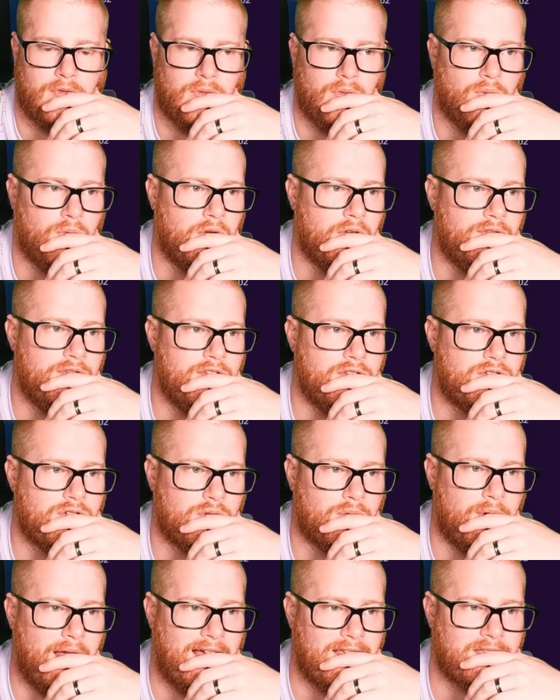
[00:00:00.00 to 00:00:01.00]
What if you
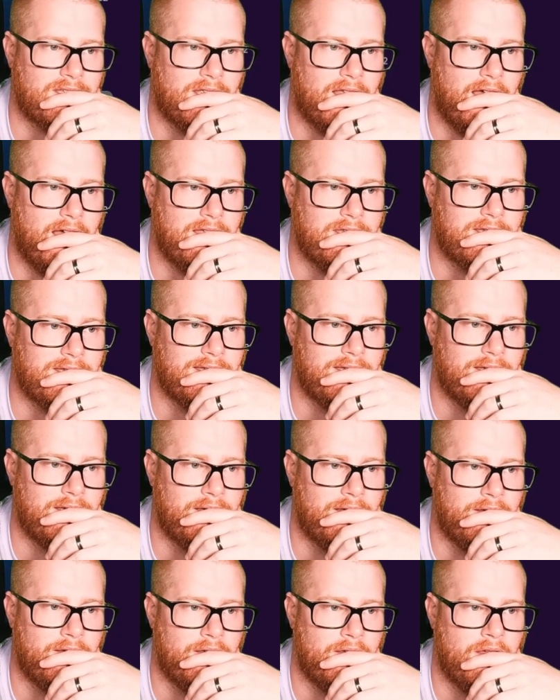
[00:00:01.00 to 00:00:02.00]
Terrasilize?
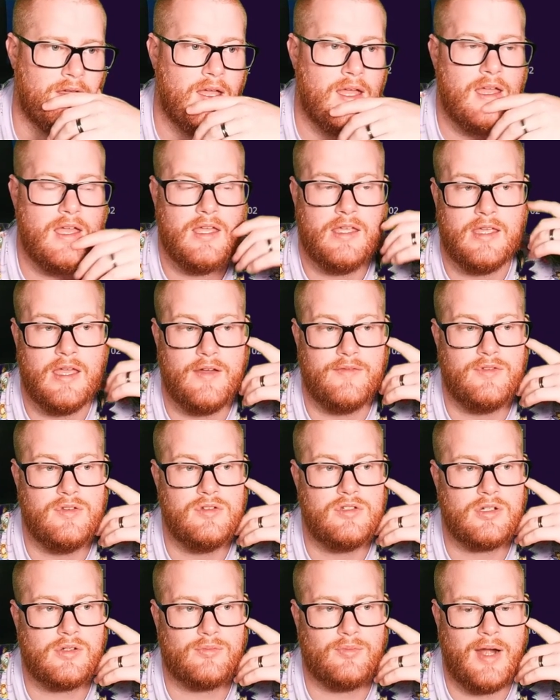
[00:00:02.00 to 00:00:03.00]
Yeah, if you
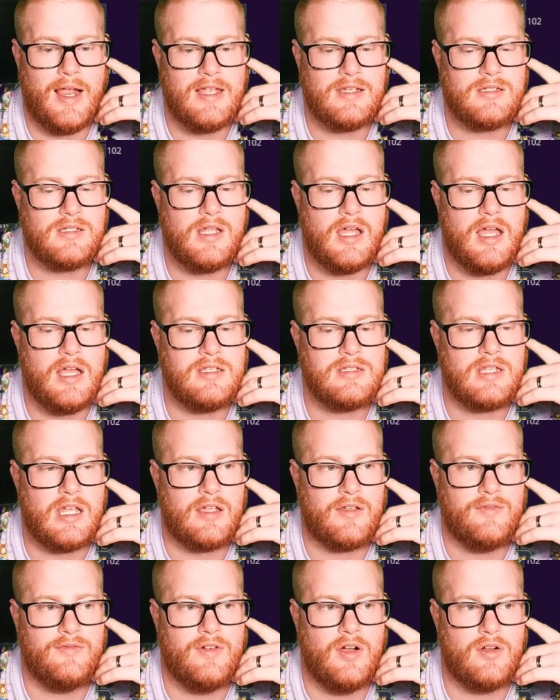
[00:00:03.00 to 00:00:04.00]
Terrasilize,
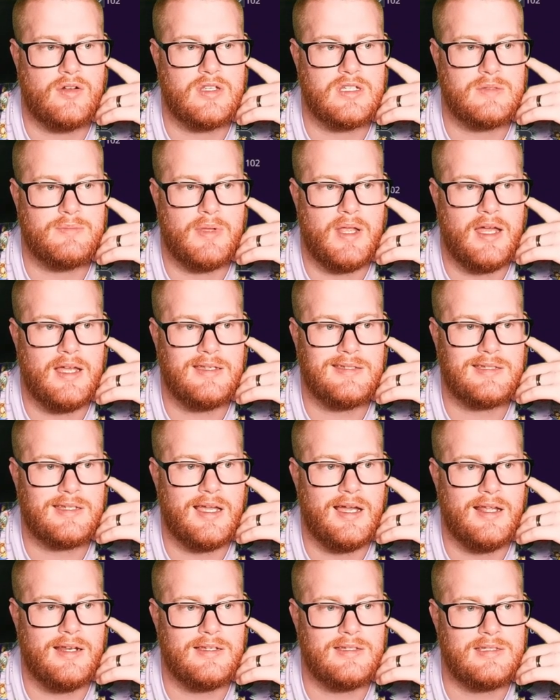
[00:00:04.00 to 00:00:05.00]
like, Focus Blast
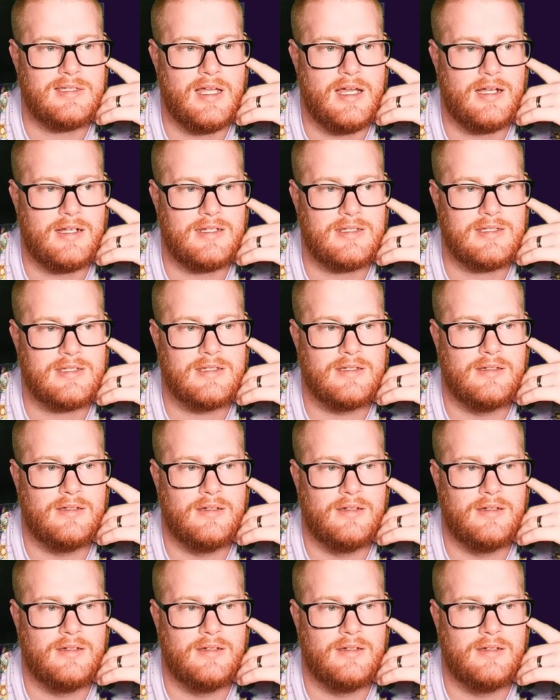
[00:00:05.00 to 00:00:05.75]
kind of sucks.